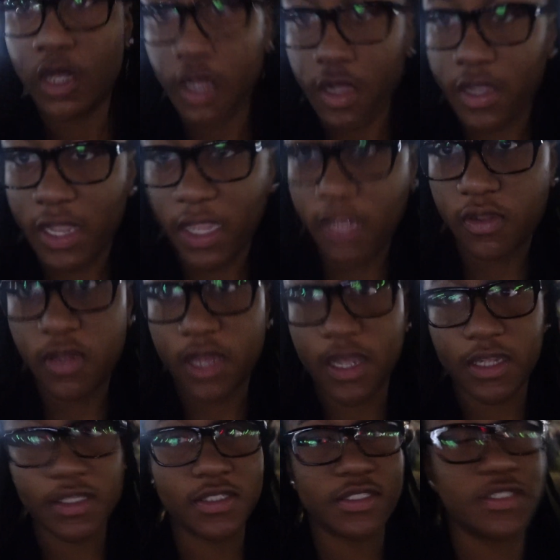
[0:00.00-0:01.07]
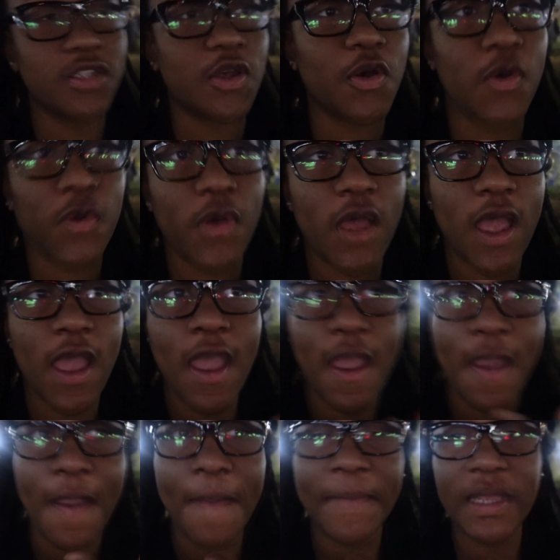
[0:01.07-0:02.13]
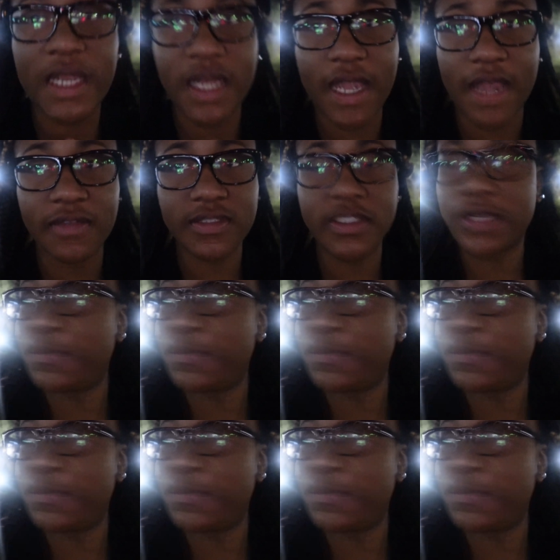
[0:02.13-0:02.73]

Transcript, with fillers: Okay, you guys, so I made it out to the